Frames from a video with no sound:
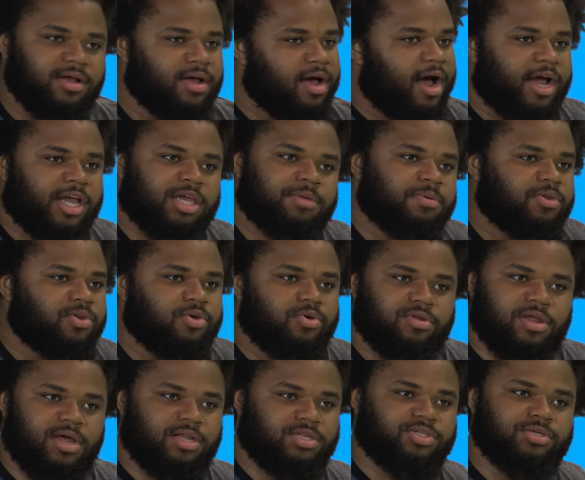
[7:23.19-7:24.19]
I could be
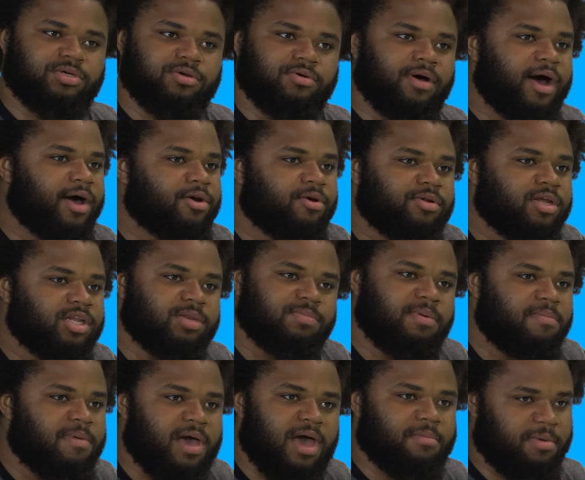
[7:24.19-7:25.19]
doing that too. I don't need to
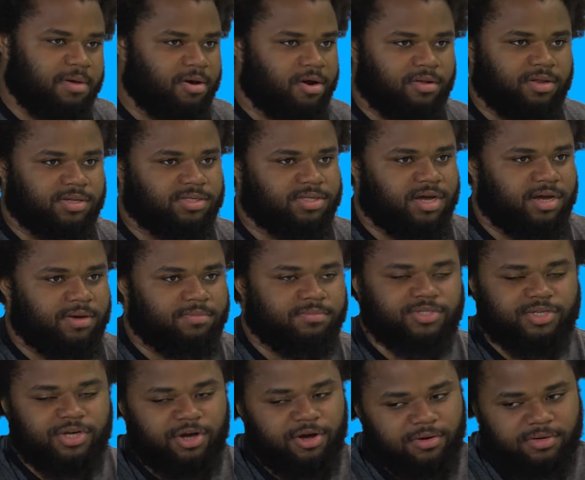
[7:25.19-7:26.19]
be Batman all the time.
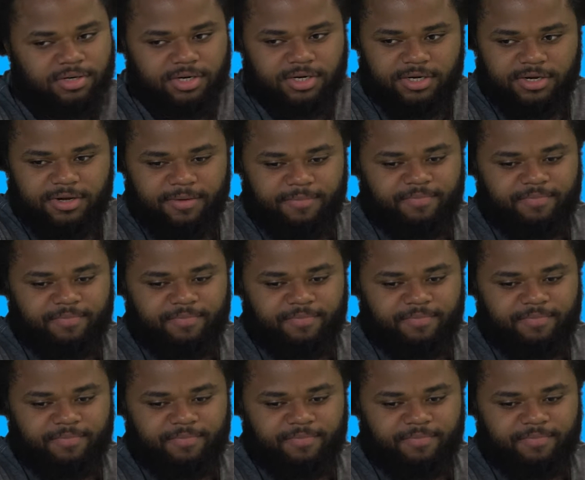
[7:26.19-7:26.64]
So yeah.